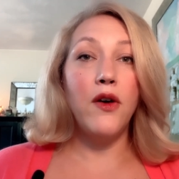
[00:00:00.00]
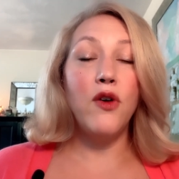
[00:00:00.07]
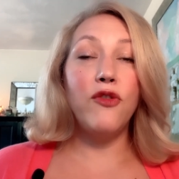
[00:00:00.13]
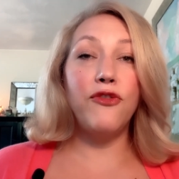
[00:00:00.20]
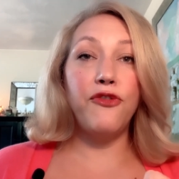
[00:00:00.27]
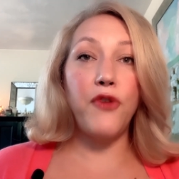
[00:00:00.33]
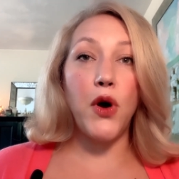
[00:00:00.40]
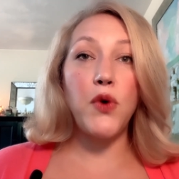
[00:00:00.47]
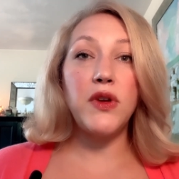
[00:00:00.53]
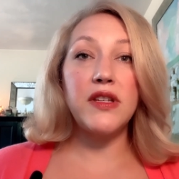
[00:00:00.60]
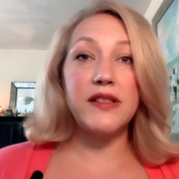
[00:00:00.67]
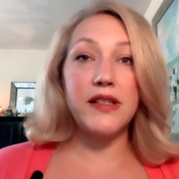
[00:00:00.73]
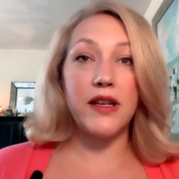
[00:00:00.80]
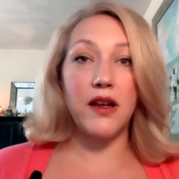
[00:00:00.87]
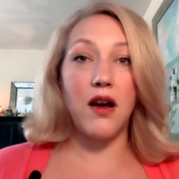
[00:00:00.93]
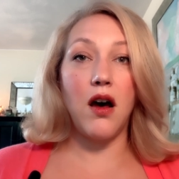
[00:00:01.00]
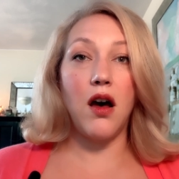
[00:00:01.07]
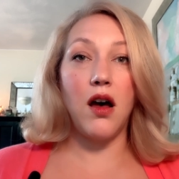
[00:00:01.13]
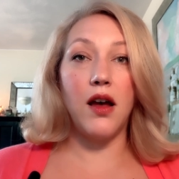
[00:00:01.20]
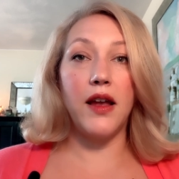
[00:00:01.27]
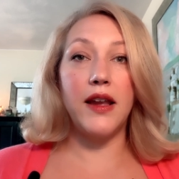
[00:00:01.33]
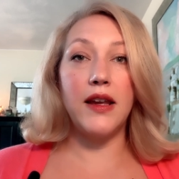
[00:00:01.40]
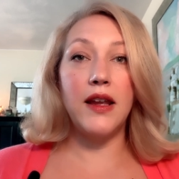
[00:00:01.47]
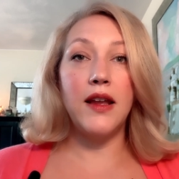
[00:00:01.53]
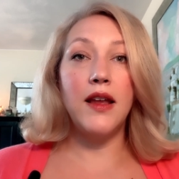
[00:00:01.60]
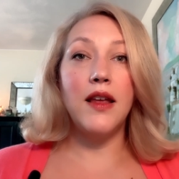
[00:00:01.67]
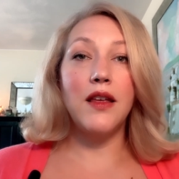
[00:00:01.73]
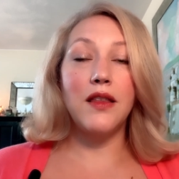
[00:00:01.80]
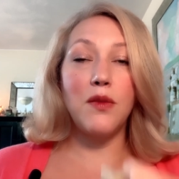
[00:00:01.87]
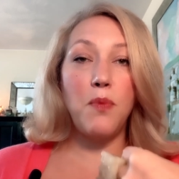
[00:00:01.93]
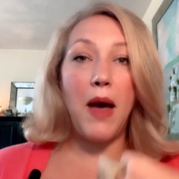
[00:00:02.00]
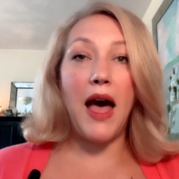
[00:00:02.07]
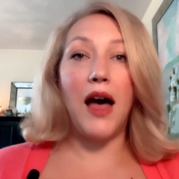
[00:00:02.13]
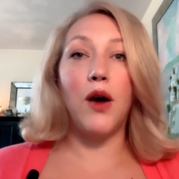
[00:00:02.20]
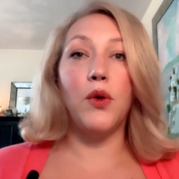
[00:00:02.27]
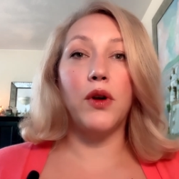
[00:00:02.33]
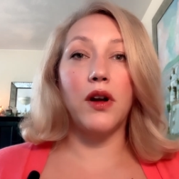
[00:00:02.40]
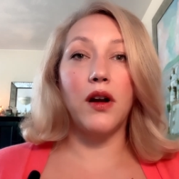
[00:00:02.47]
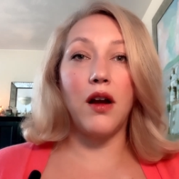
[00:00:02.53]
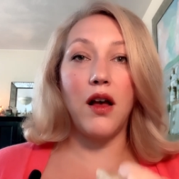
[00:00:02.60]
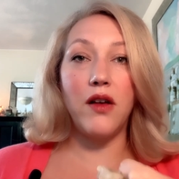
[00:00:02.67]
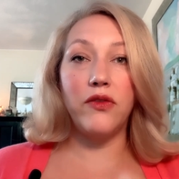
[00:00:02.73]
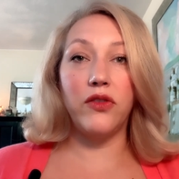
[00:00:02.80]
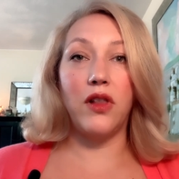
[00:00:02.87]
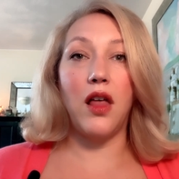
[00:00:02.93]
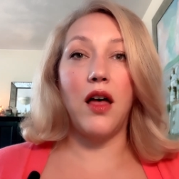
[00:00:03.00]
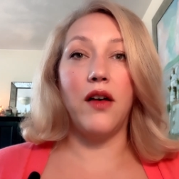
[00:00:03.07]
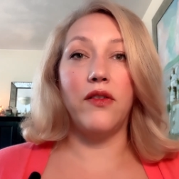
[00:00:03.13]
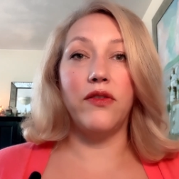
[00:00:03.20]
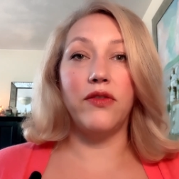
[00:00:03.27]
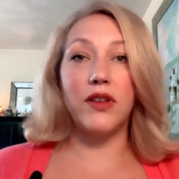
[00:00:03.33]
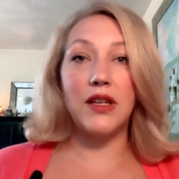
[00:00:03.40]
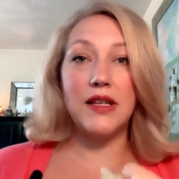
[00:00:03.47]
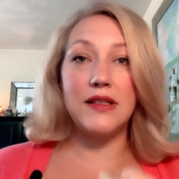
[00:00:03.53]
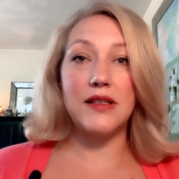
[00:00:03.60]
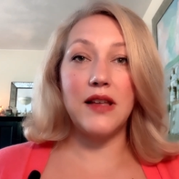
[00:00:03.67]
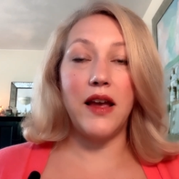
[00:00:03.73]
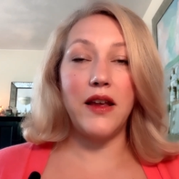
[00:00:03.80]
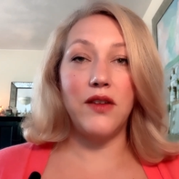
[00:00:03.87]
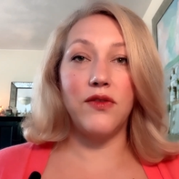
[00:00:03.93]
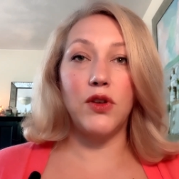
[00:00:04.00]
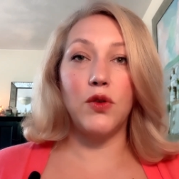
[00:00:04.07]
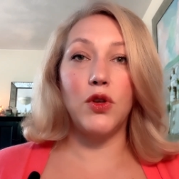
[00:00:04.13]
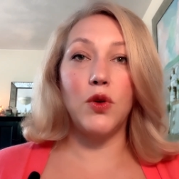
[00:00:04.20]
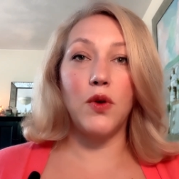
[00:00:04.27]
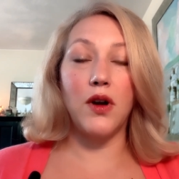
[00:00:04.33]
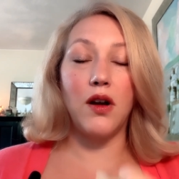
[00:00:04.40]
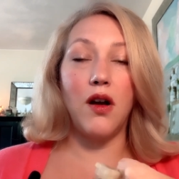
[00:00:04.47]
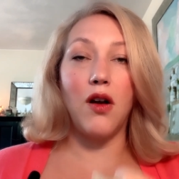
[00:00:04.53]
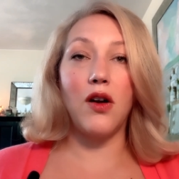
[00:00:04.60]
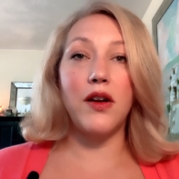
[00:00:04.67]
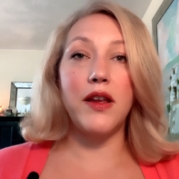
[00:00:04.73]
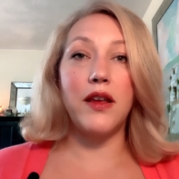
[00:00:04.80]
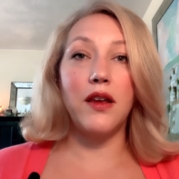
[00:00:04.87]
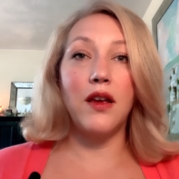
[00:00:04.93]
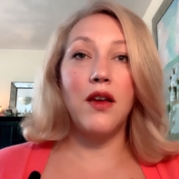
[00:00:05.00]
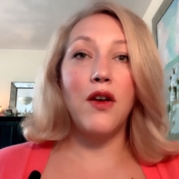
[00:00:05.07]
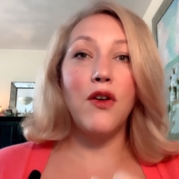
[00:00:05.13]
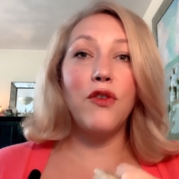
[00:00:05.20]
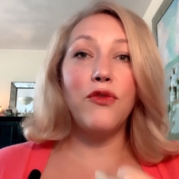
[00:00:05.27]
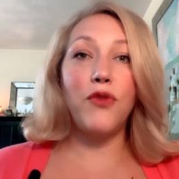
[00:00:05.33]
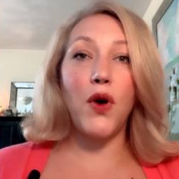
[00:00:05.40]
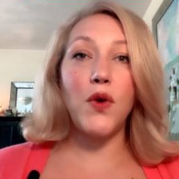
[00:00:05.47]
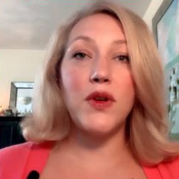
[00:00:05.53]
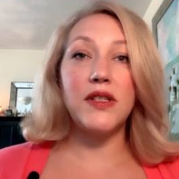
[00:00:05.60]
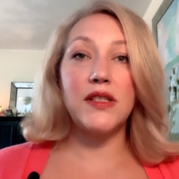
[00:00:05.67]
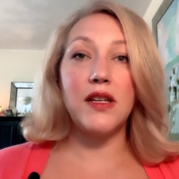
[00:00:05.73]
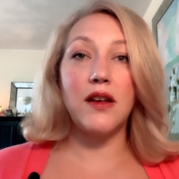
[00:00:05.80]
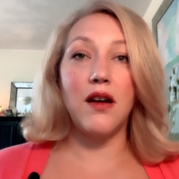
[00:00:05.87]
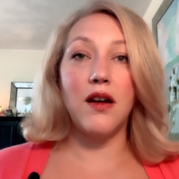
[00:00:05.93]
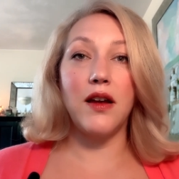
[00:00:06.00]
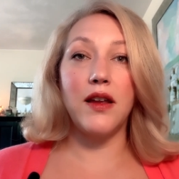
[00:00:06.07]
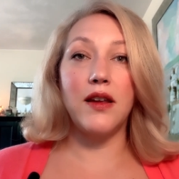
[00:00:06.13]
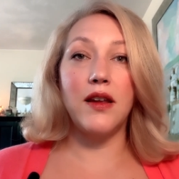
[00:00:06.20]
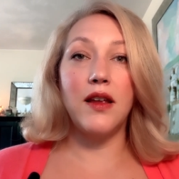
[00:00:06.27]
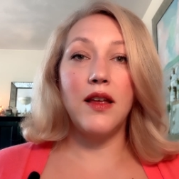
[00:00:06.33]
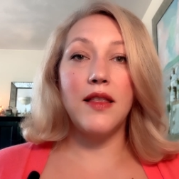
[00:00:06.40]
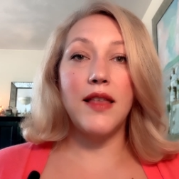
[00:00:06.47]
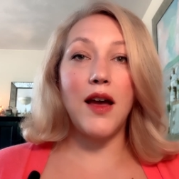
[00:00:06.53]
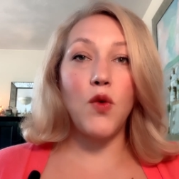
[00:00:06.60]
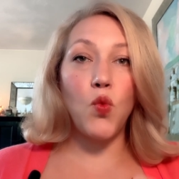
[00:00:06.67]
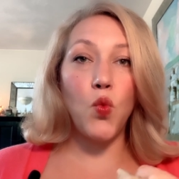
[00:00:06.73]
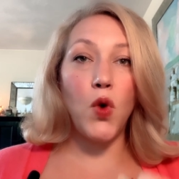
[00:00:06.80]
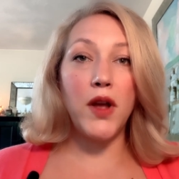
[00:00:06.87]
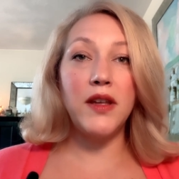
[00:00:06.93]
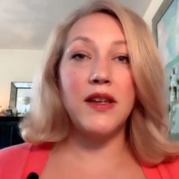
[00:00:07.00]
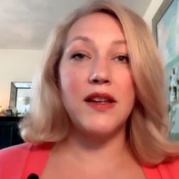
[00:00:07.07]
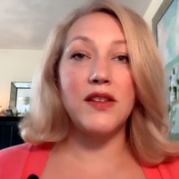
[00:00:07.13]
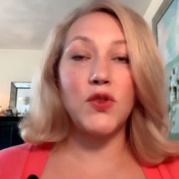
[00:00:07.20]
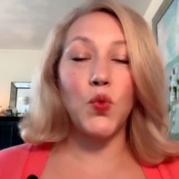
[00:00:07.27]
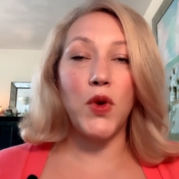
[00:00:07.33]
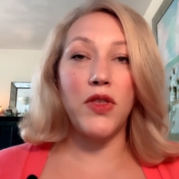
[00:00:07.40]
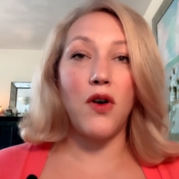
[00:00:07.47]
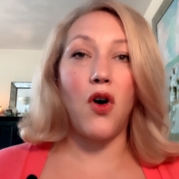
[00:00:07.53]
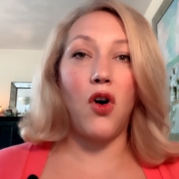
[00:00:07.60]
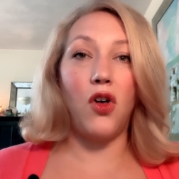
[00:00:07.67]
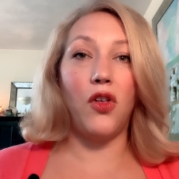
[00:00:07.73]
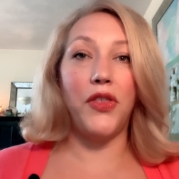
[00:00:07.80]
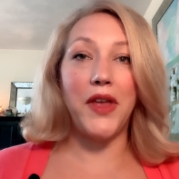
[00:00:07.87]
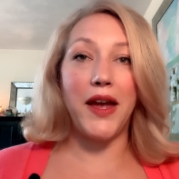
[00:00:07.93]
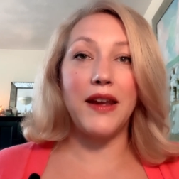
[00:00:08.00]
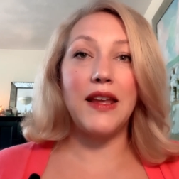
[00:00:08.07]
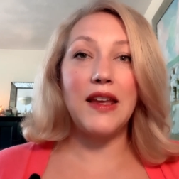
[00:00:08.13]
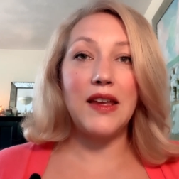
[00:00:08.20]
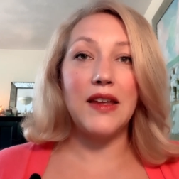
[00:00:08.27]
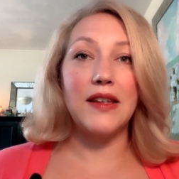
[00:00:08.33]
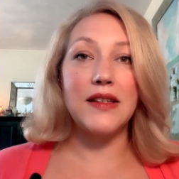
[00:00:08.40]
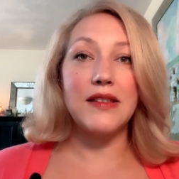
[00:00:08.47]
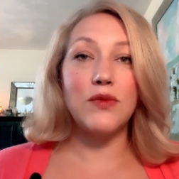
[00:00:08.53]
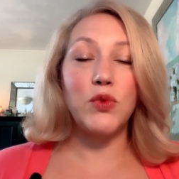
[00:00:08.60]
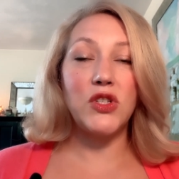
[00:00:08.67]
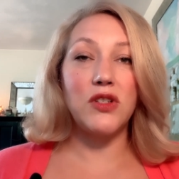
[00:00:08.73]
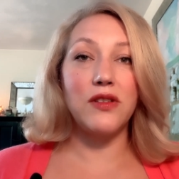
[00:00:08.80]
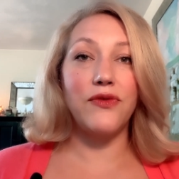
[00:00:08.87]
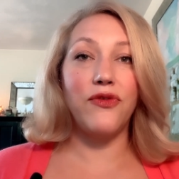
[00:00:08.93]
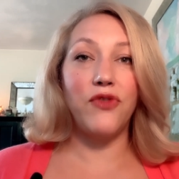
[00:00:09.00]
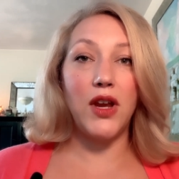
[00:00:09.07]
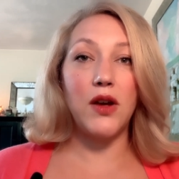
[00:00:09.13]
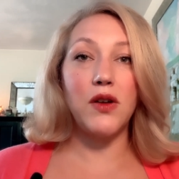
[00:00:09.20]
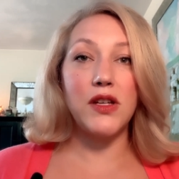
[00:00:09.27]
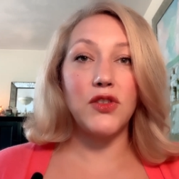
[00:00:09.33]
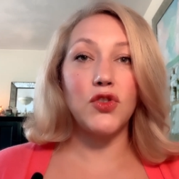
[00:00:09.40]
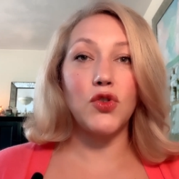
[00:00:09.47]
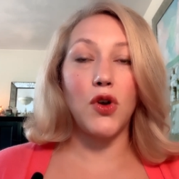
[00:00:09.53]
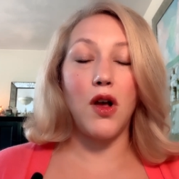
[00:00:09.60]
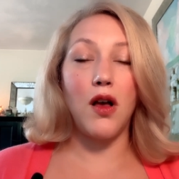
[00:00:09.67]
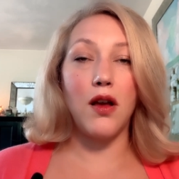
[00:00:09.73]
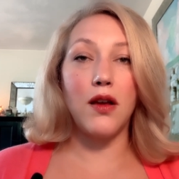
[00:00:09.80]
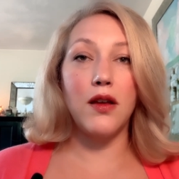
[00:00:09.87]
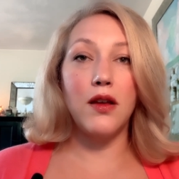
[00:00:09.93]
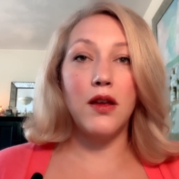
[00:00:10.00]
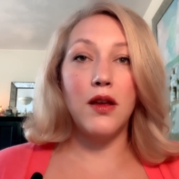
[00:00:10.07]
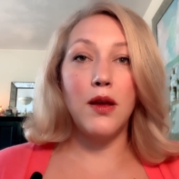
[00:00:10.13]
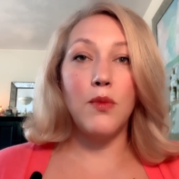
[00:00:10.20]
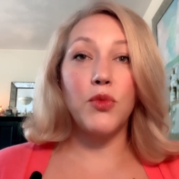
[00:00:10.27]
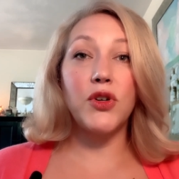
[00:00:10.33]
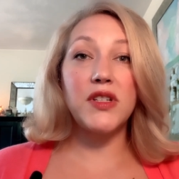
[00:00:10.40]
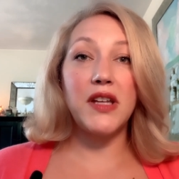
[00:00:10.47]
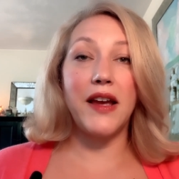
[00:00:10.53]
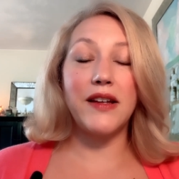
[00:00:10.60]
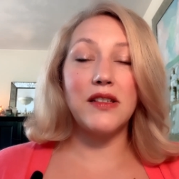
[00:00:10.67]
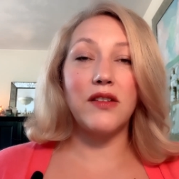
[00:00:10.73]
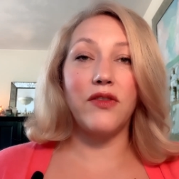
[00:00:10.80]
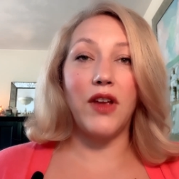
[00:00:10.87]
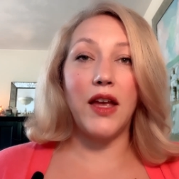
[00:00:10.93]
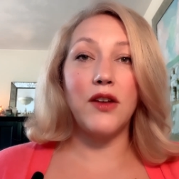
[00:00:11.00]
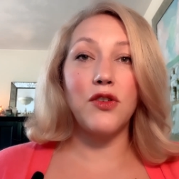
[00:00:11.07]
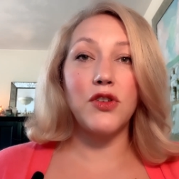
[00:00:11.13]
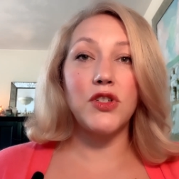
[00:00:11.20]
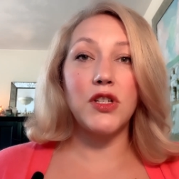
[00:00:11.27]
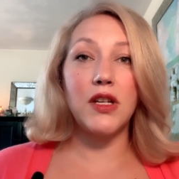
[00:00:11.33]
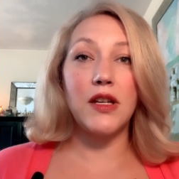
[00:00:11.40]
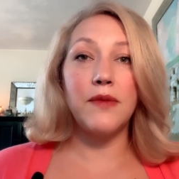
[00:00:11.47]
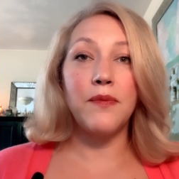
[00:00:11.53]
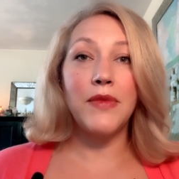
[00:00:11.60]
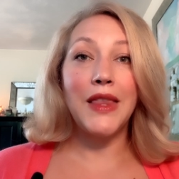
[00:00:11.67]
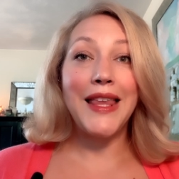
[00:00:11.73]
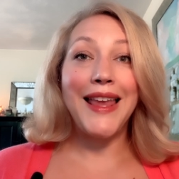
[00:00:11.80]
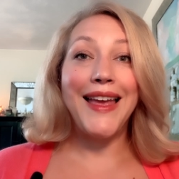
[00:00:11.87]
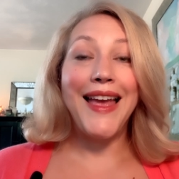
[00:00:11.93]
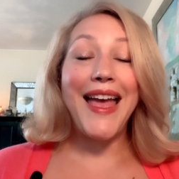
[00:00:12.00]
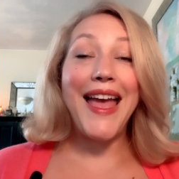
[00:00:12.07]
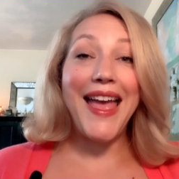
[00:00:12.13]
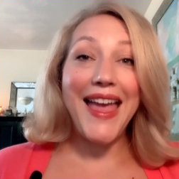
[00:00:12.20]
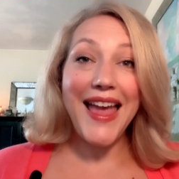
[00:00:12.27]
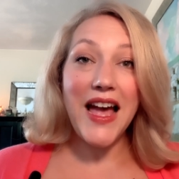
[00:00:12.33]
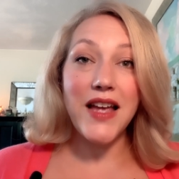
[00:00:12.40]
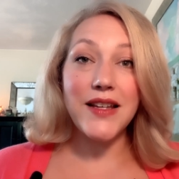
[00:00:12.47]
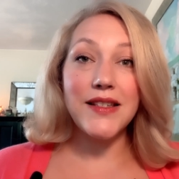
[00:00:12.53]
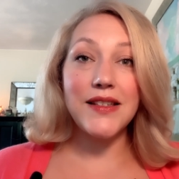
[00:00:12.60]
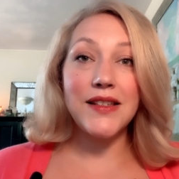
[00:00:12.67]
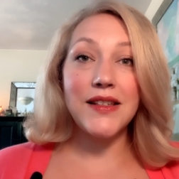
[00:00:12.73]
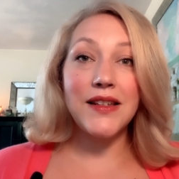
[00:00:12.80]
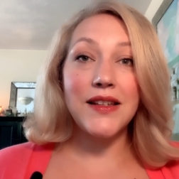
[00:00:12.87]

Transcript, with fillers: focusing on the power of love inside of you. You are already focusing on that oneness with all that is, which is very strong protective energy. And